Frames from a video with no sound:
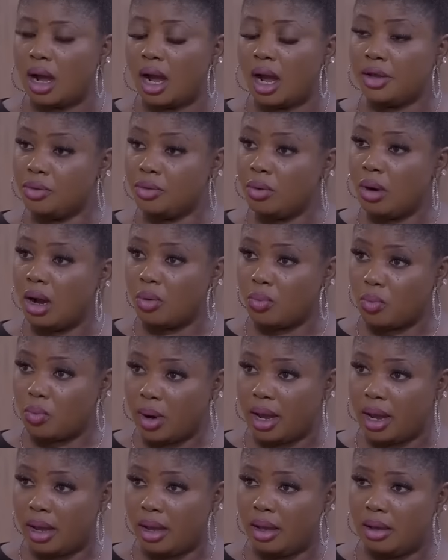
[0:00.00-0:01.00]
Are you
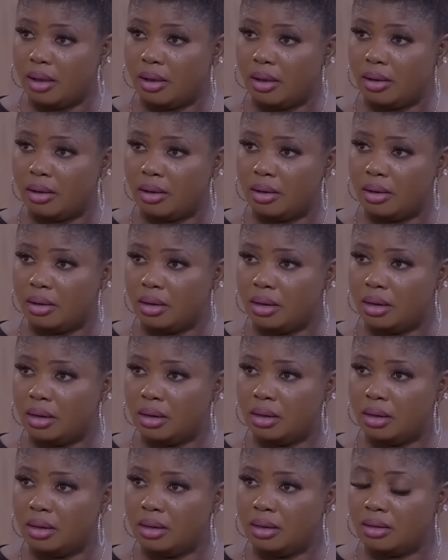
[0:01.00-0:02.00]
aware
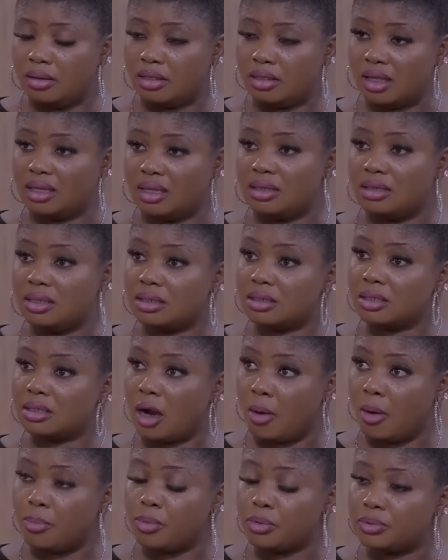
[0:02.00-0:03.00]
that this
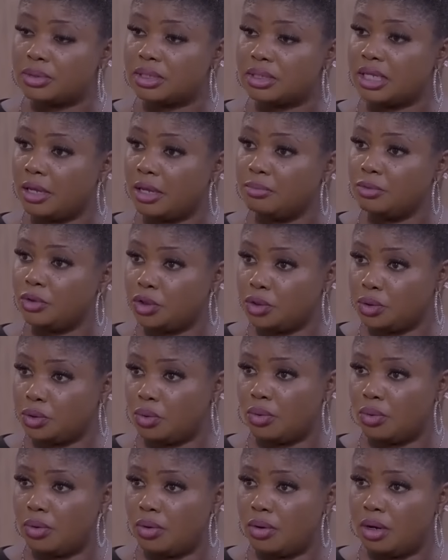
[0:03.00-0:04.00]
couples game
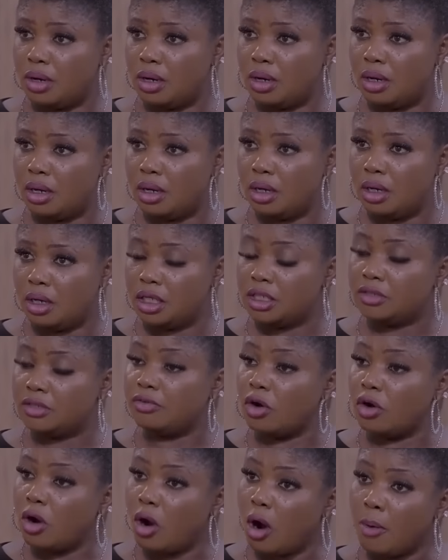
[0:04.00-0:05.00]
show is
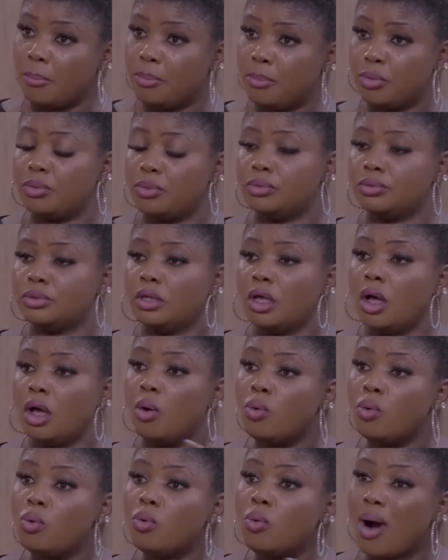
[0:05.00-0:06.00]
for couples
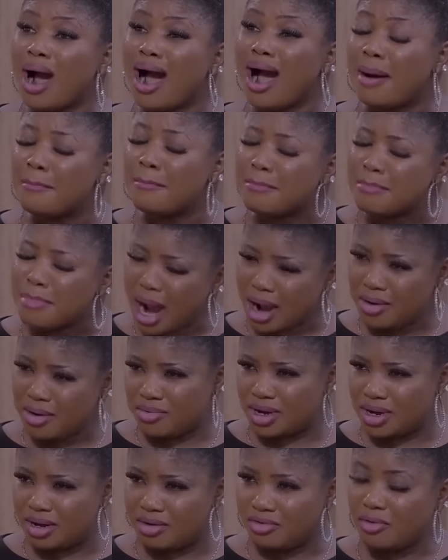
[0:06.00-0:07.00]
who are
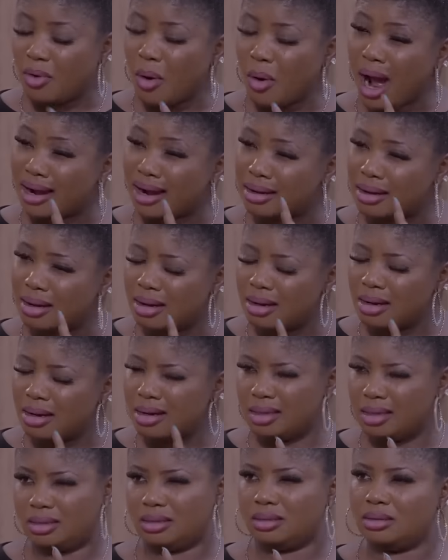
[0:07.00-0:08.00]
married for at
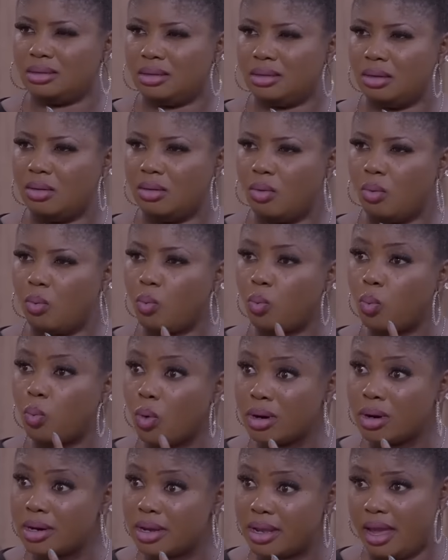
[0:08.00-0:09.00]
least
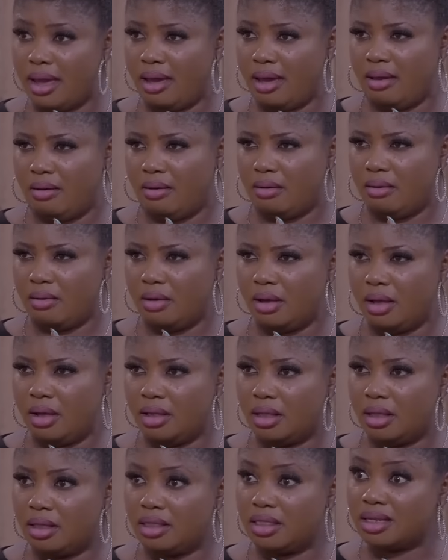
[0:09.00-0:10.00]
1 year
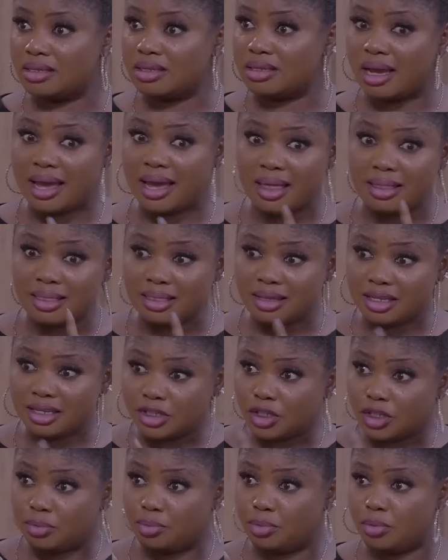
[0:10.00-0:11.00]
that are
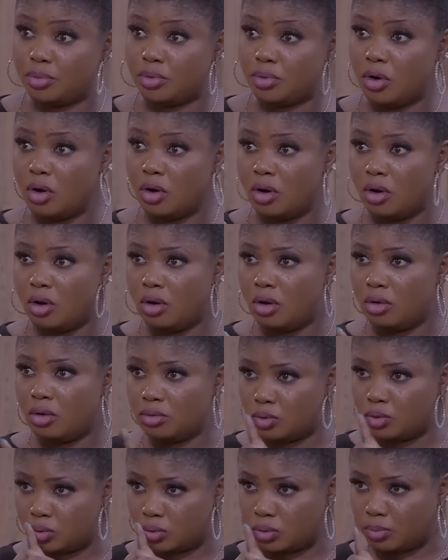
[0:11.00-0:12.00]
eligible
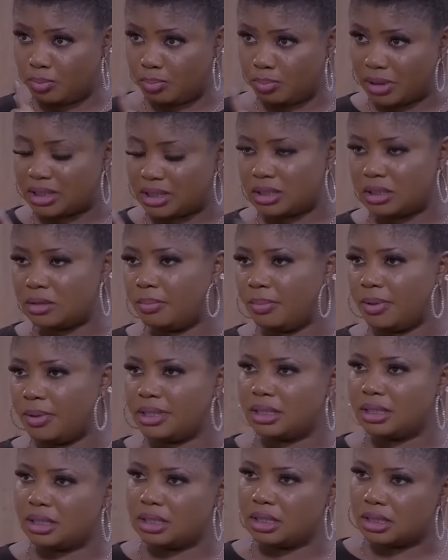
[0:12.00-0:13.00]
to
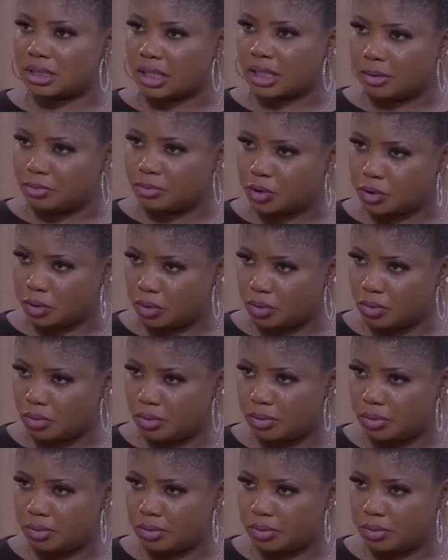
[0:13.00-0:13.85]
participate in this game show?